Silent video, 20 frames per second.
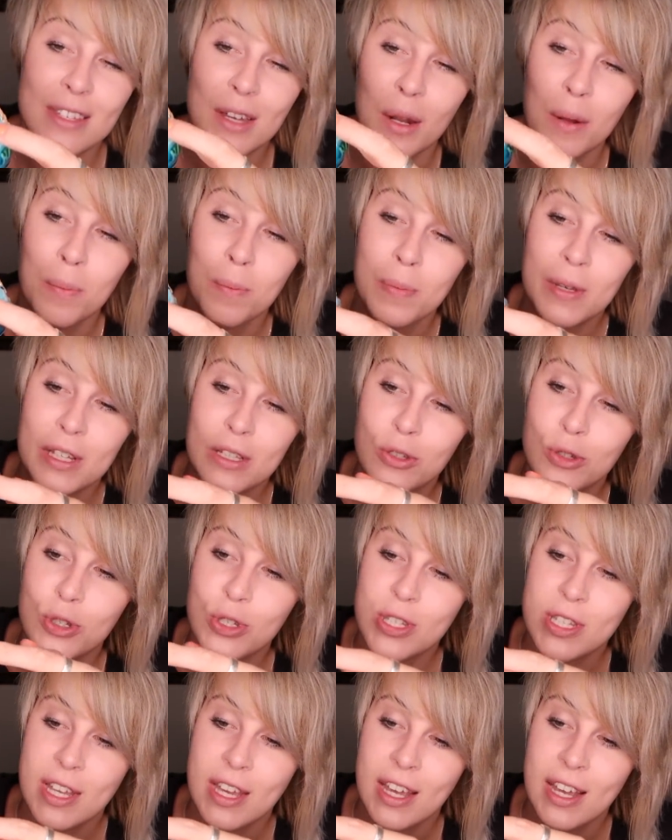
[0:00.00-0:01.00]
It's got a beach
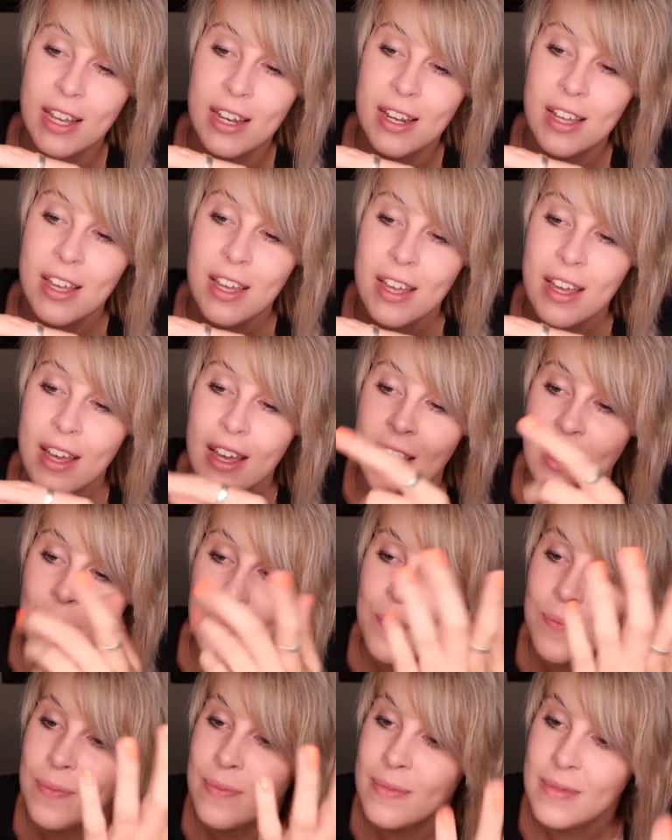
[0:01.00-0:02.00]
scene
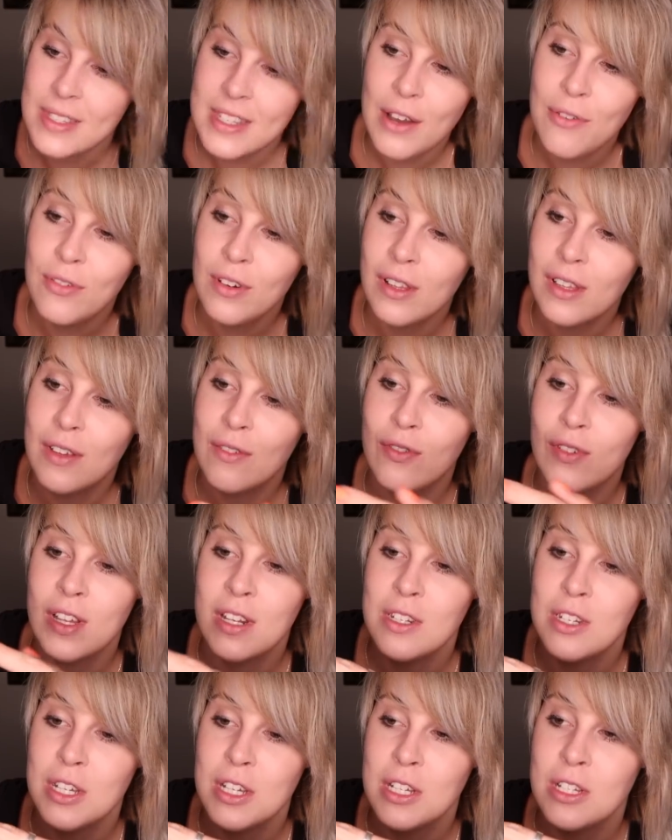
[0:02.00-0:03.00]
definitely
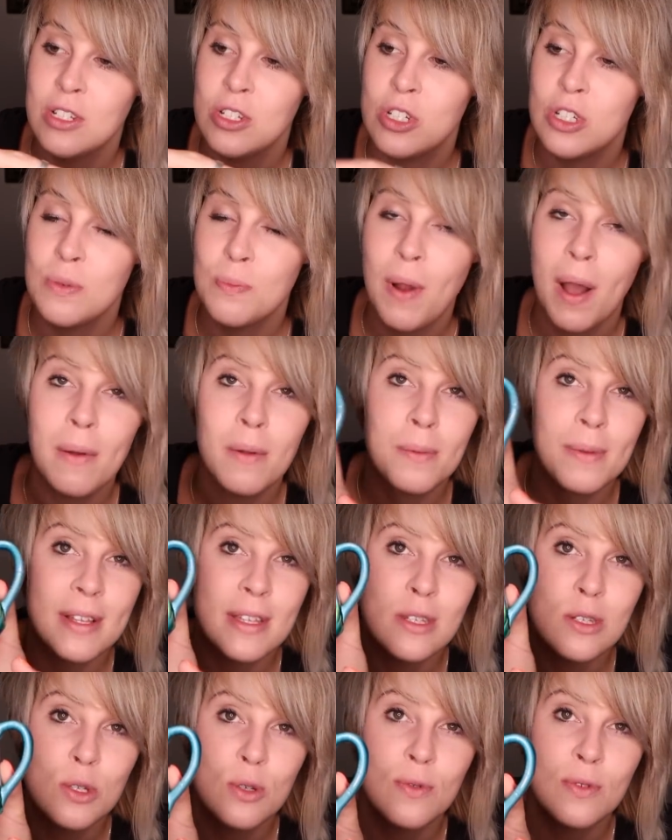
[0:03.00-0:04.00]
vintage,
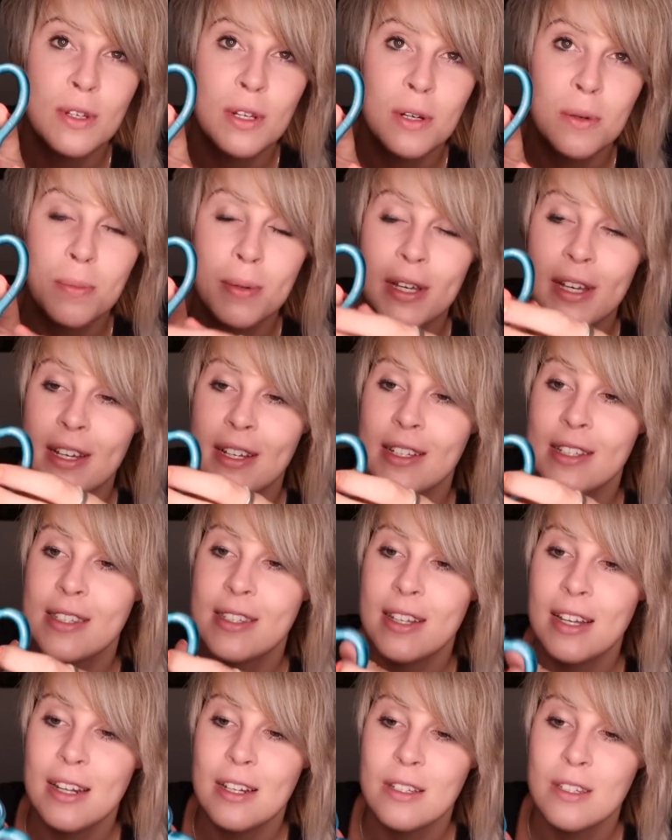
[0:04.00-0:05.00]
probably a souvenir piece.
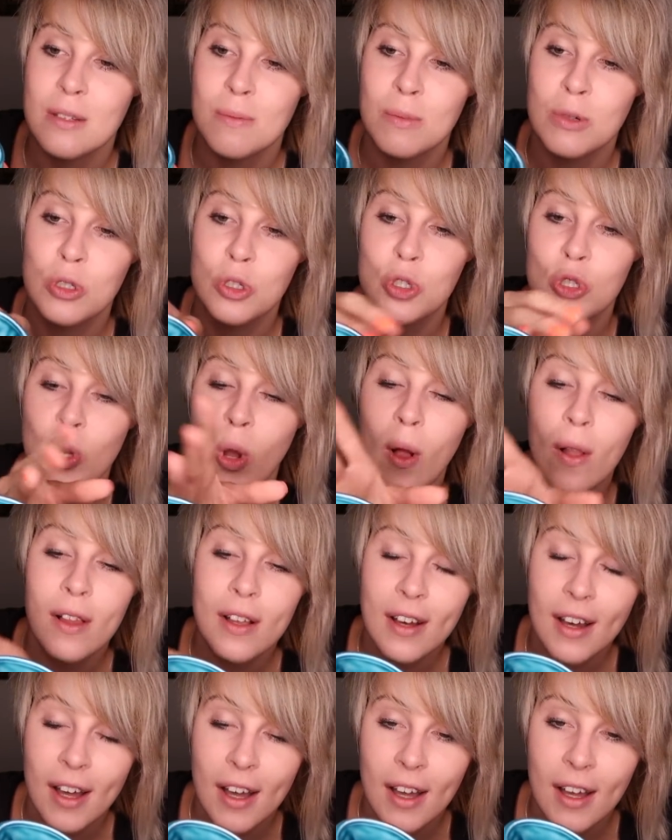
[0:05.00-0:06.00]
It is a
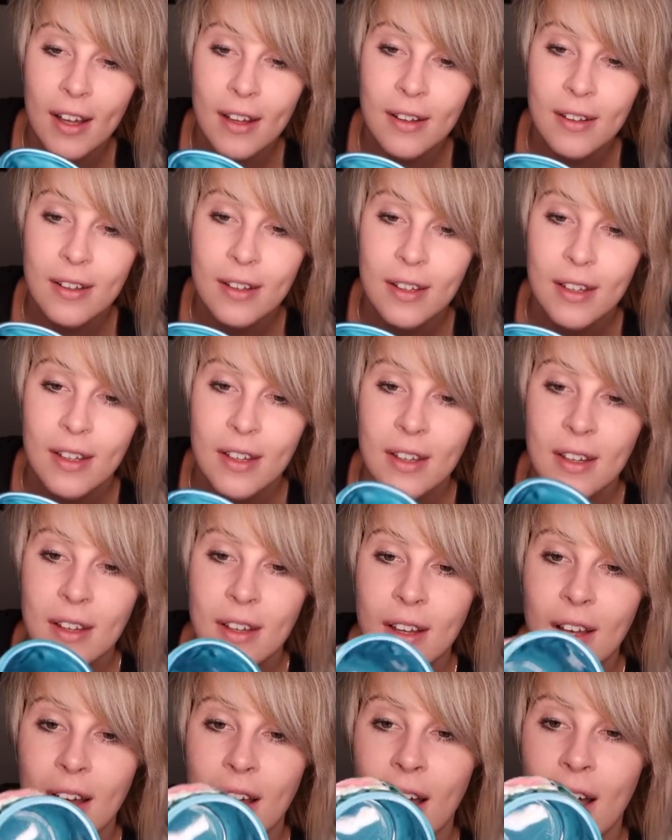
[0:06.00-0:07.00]
Majolica,
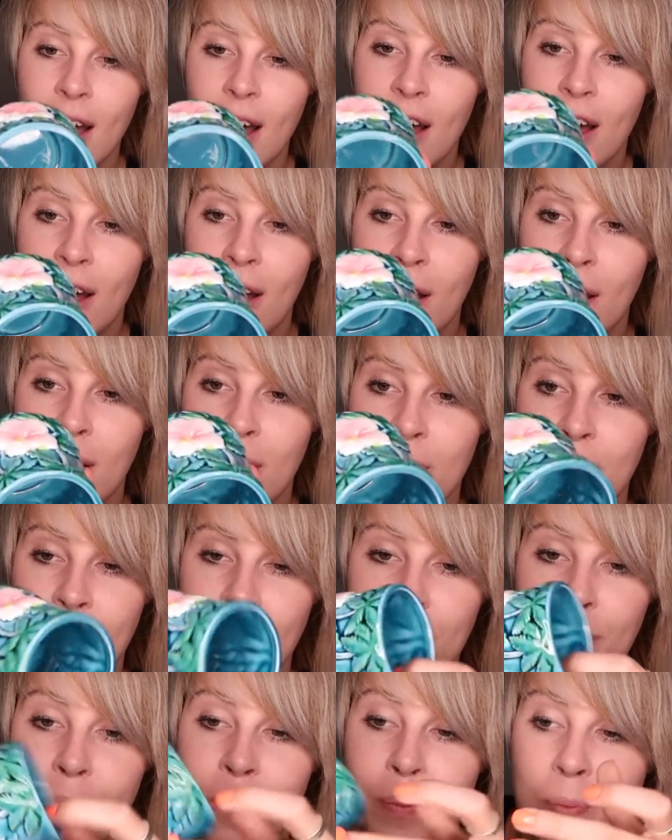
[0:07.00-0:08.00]

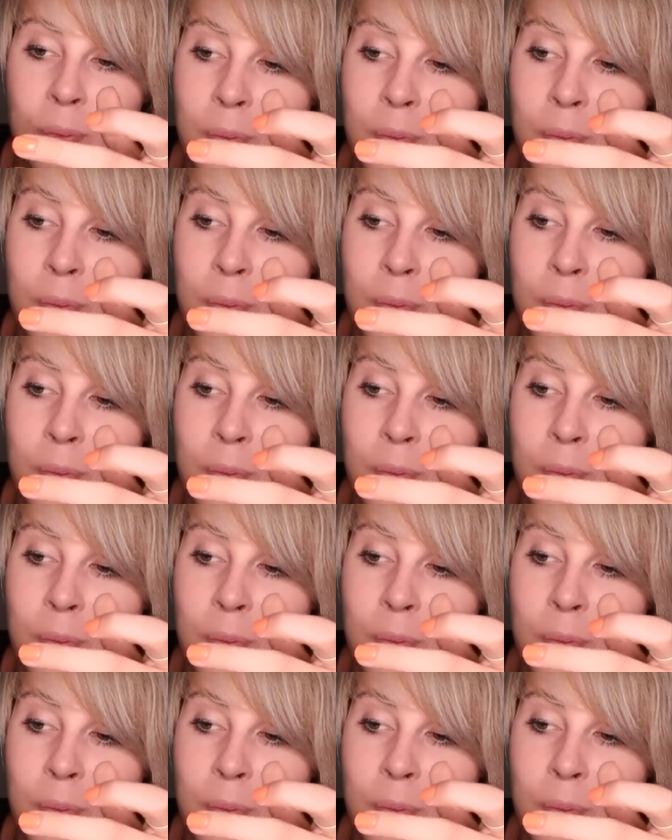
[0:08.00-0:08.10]
um,